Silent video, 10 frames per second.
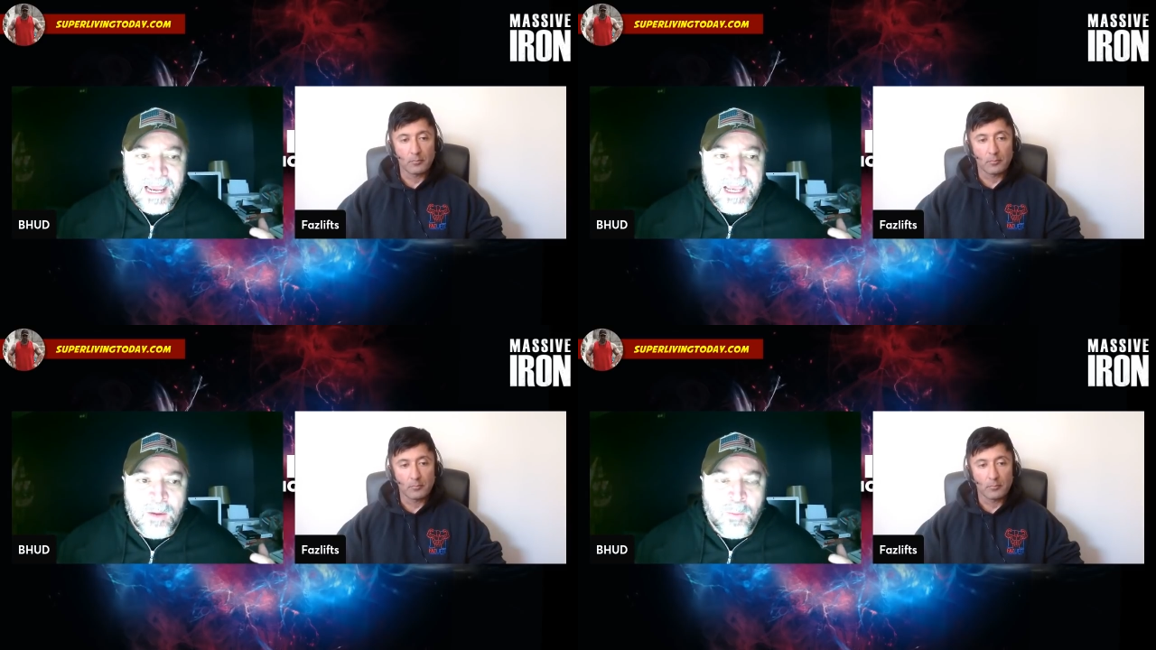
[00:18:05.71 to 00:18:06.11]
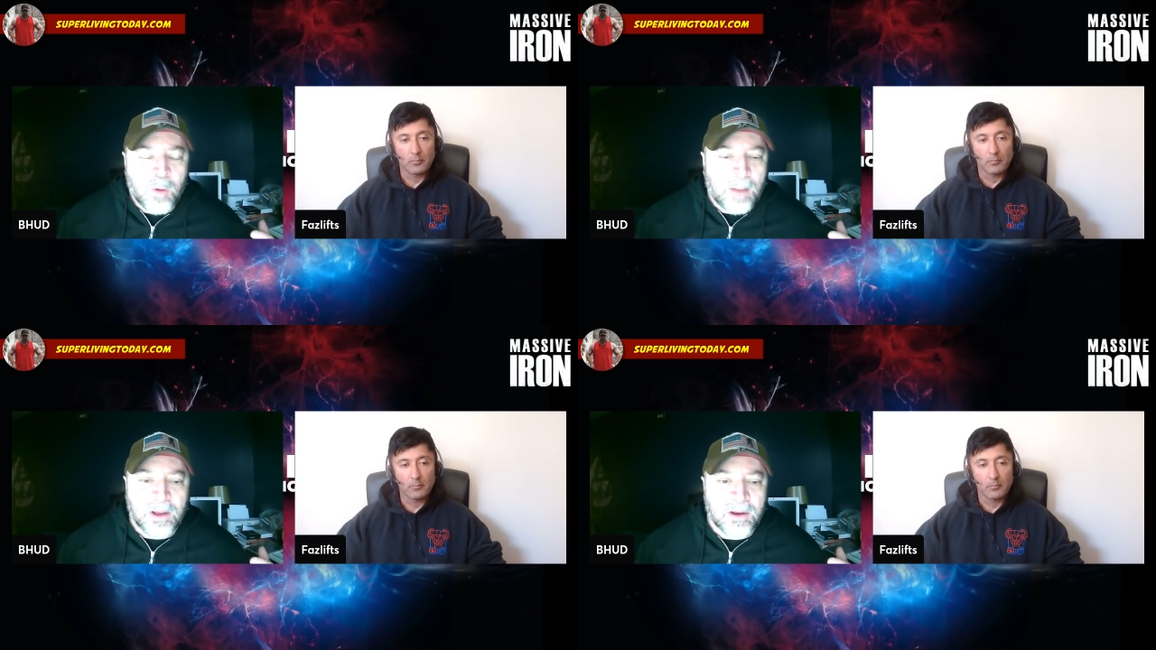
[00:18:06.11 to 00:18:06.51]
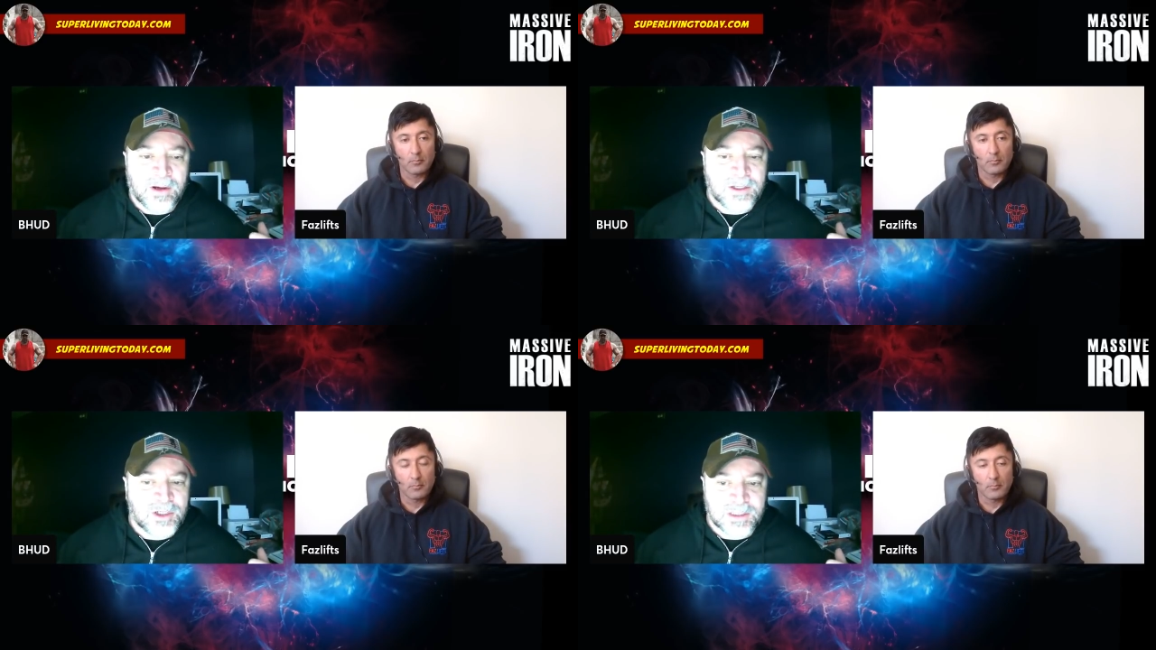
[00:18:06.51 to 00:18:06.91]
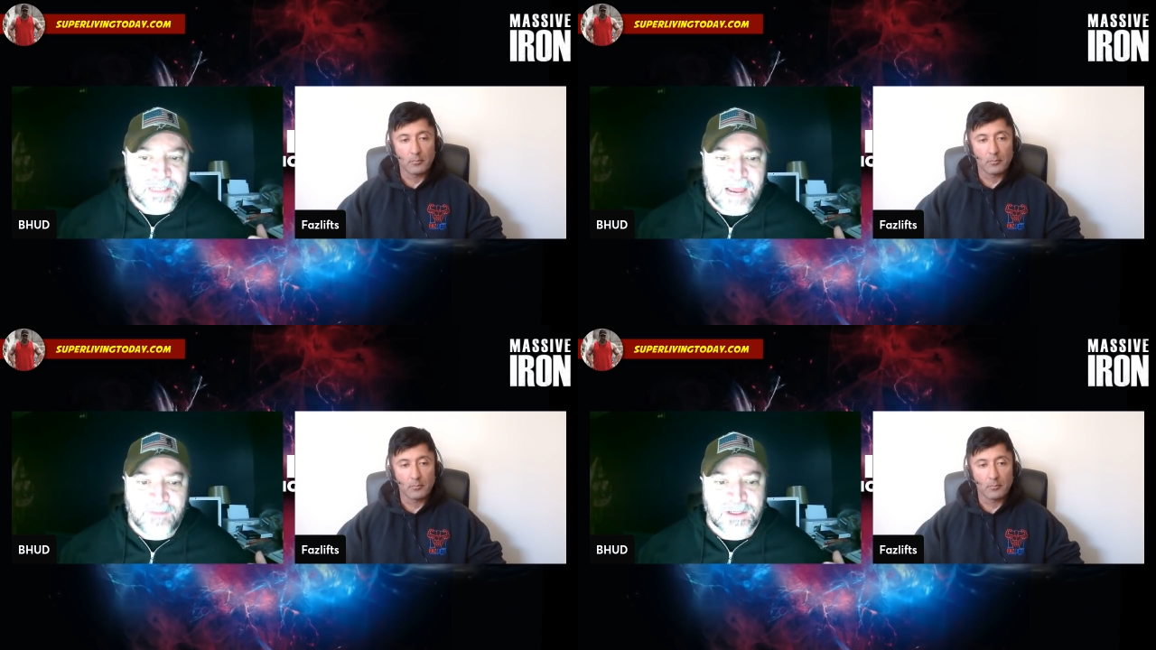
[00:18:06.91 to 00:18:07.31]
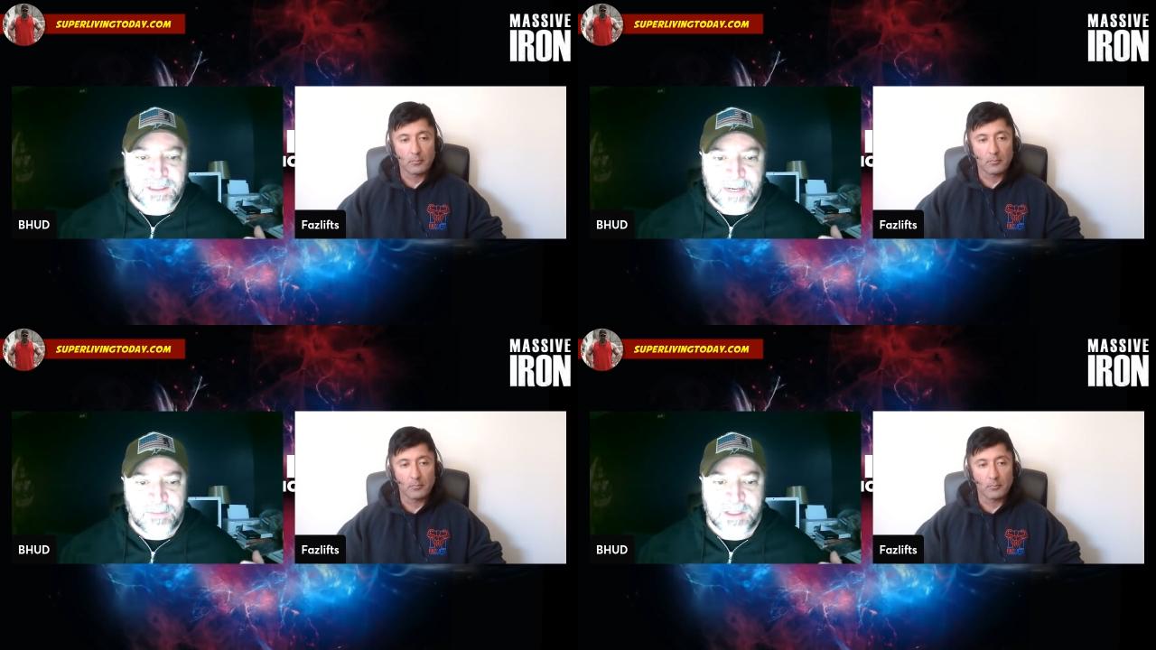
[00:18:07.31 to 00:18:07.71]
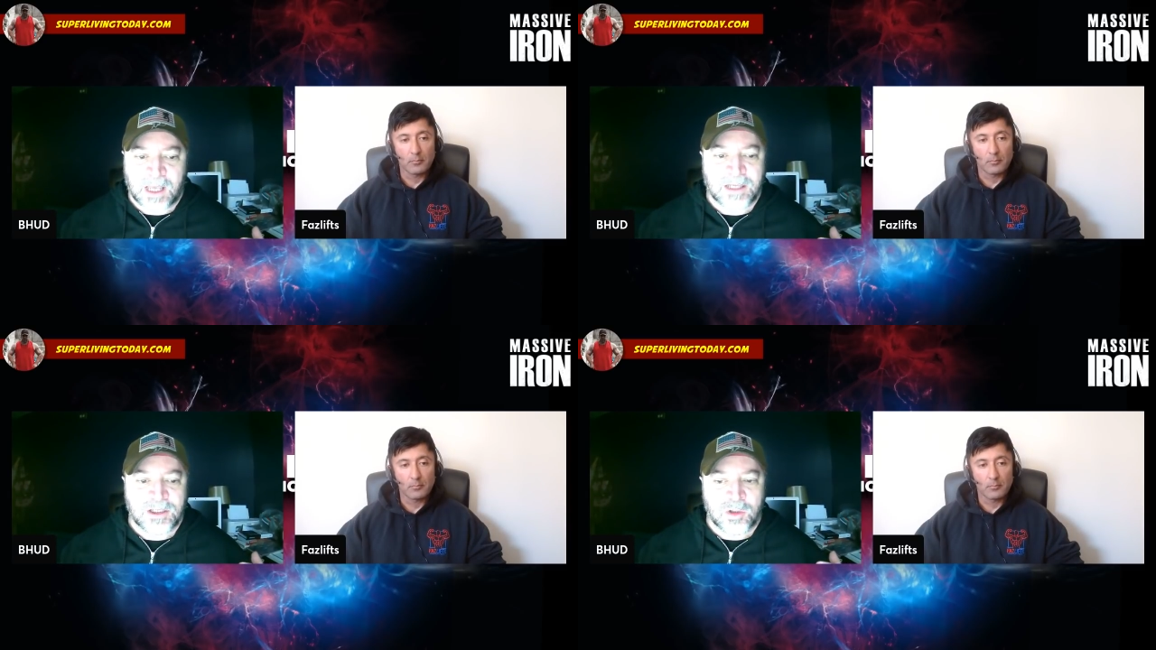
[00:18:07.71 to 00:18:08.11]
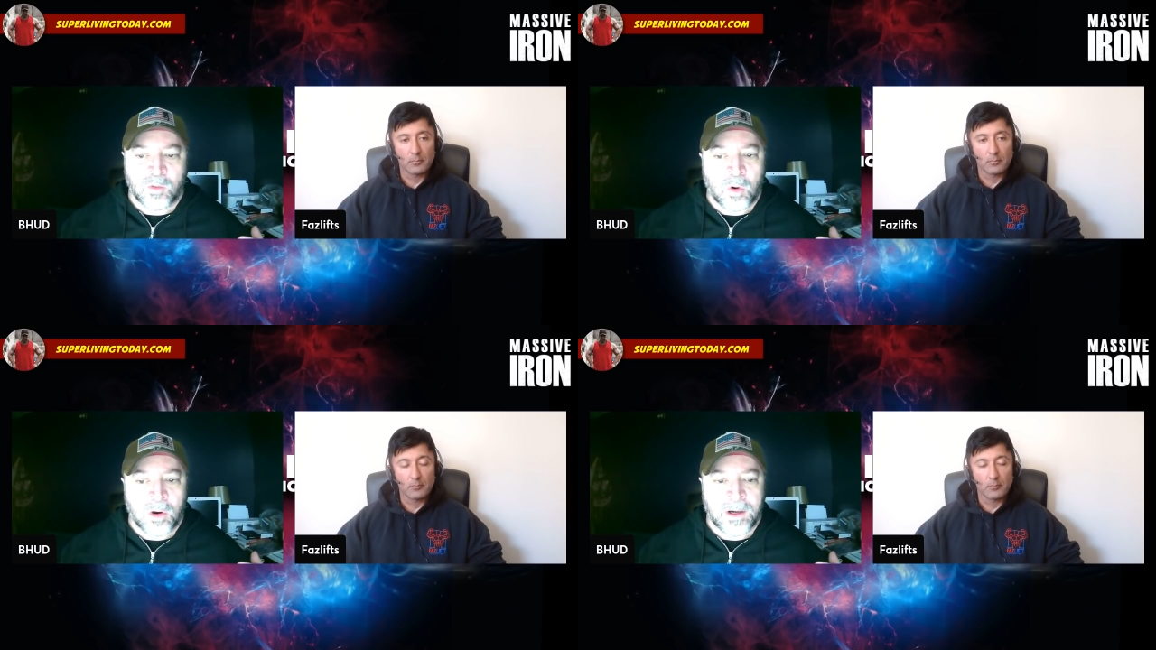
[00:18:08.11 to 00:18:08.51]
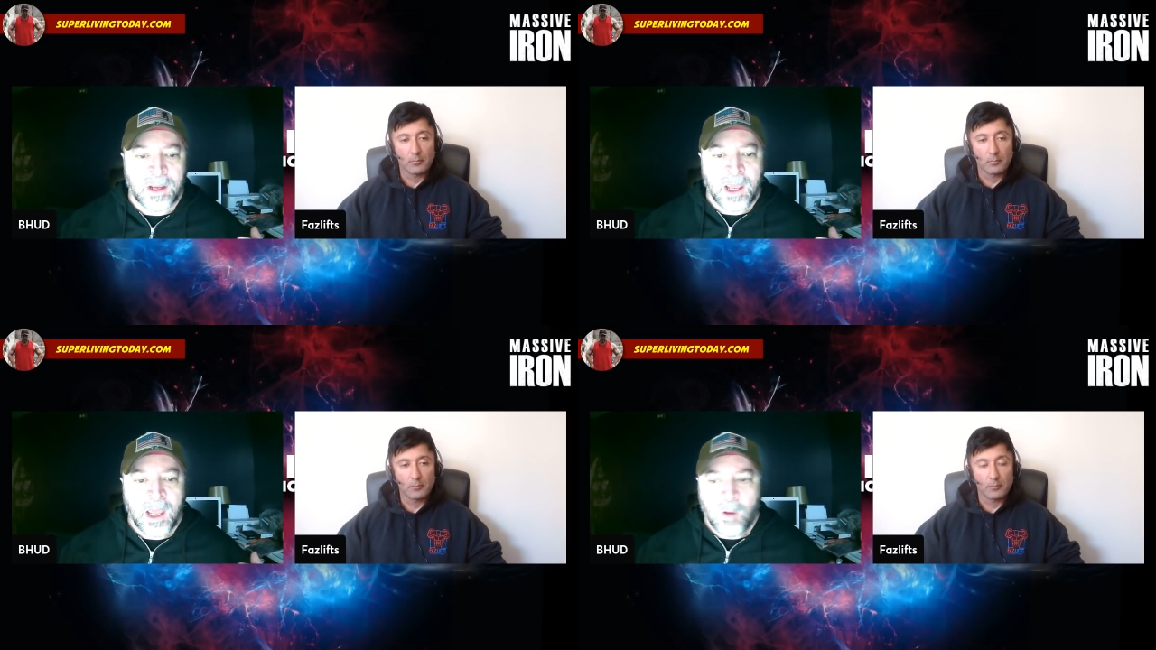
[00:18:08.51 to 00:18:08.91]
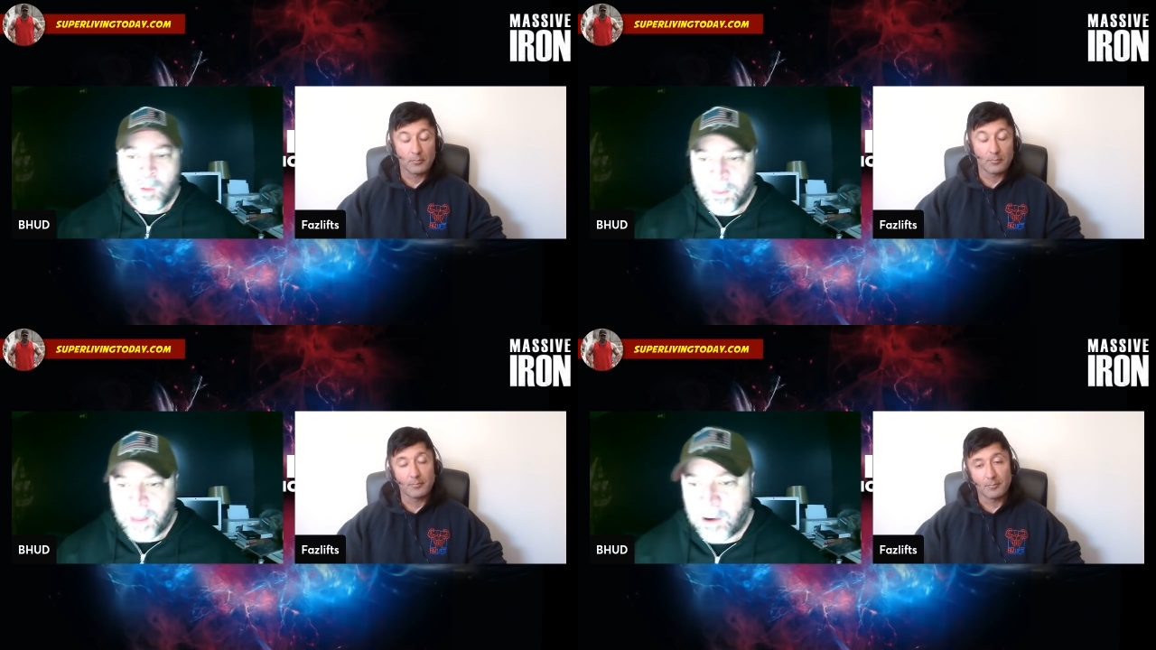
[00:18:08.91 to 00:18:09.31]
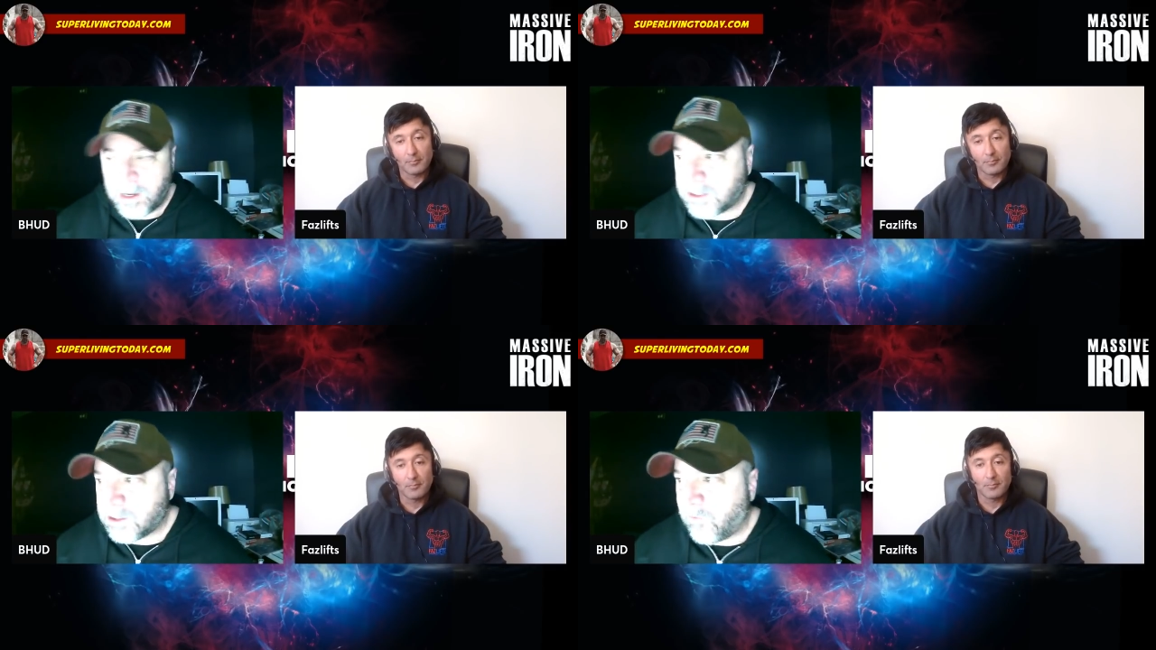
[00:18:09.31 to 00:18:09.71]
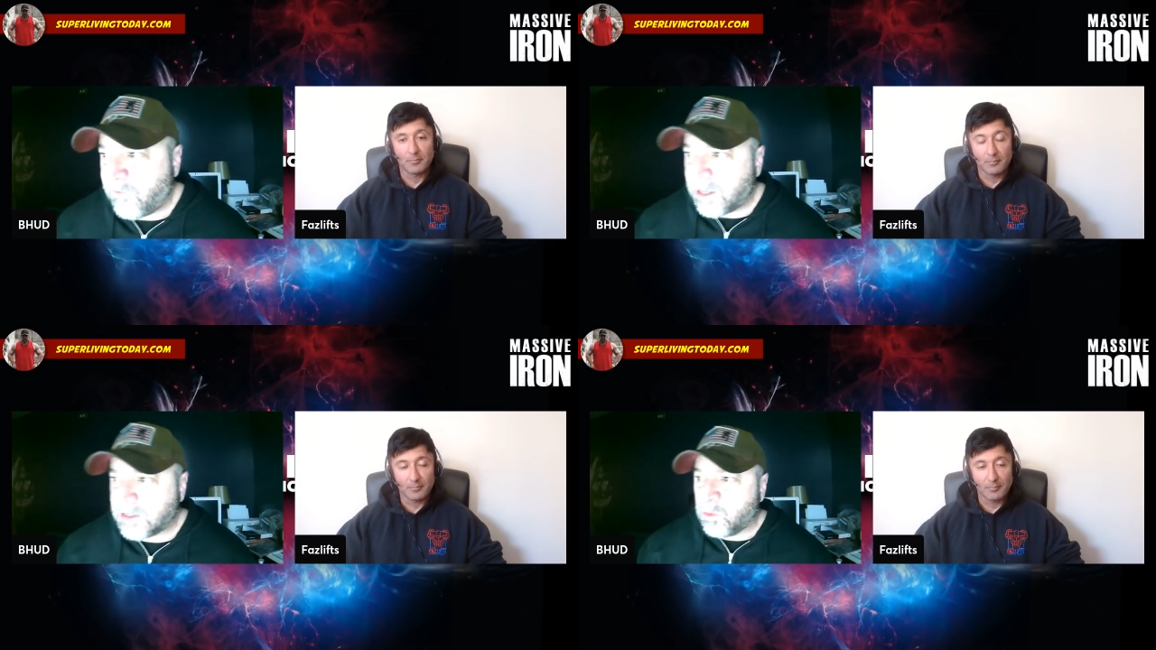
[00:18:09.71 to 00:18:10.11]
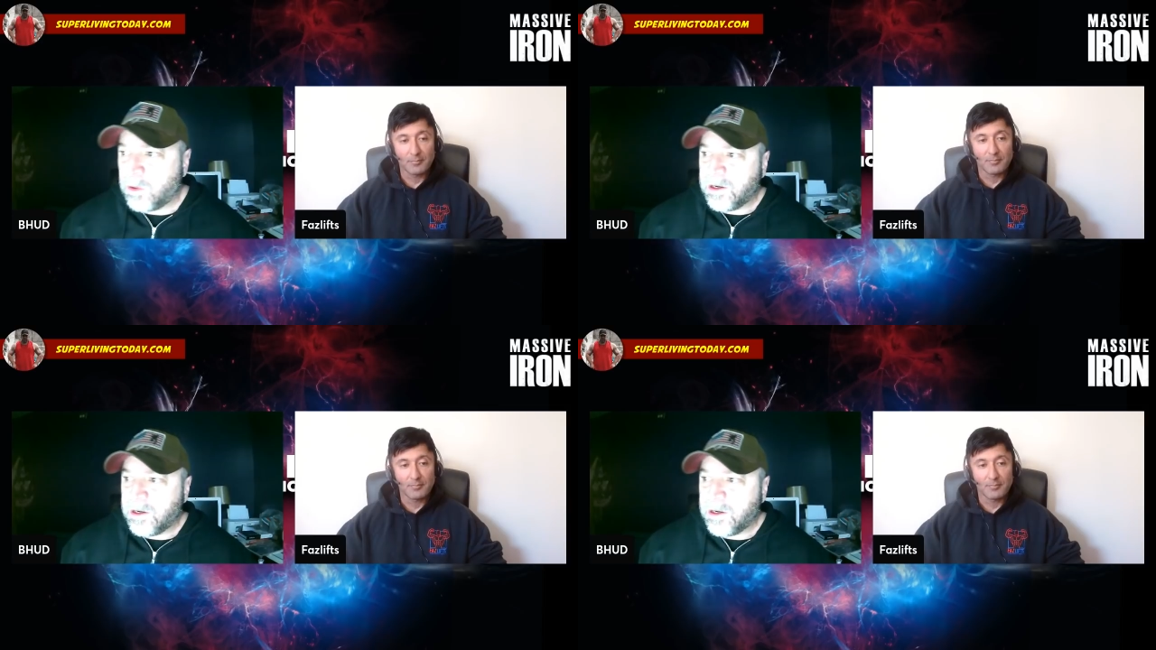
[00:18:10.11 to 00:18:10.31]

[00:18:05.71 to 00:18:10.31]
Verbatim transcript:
Speaker 1: you're probably going to just have the same size you would without it. So, Faz, what are